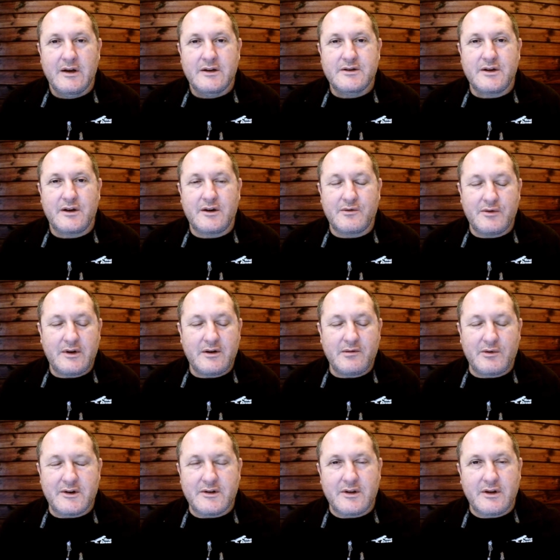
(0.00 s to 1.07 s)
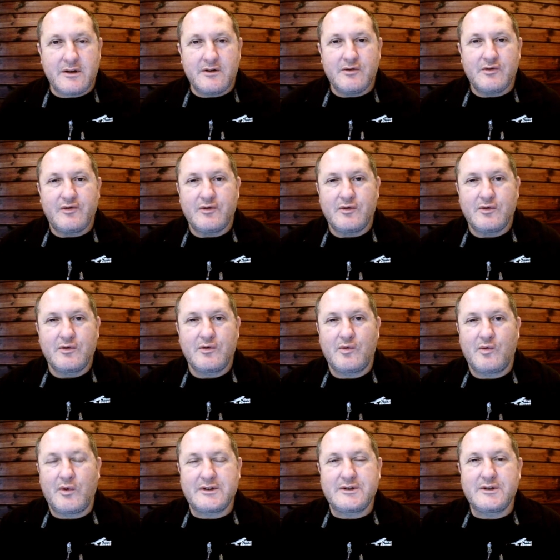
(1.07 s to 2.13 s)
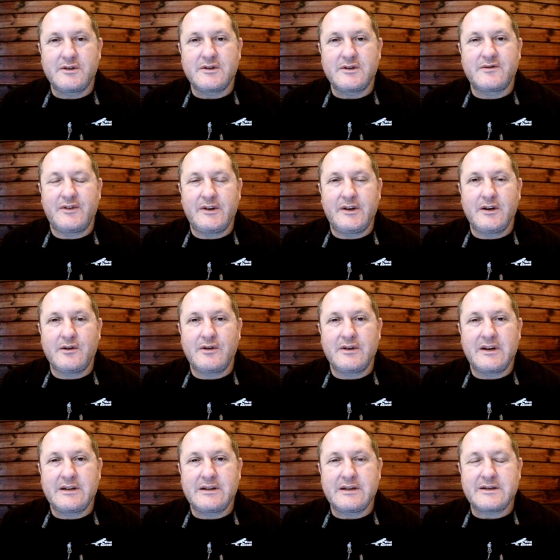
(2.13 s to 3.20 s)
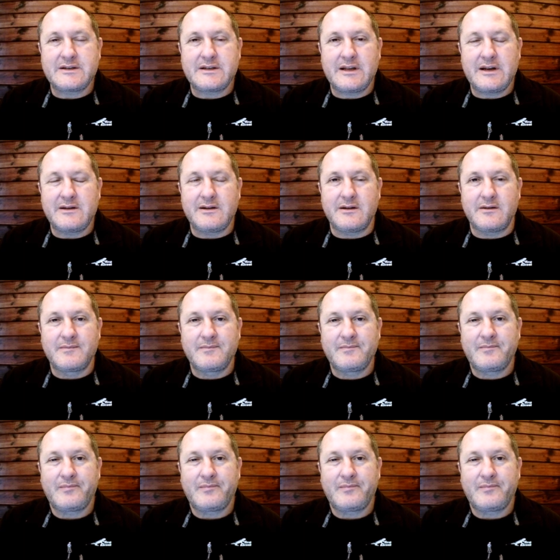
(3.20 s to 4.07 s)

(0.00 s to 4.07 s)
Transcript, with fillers: So I really want to thank you for watching this video and understanding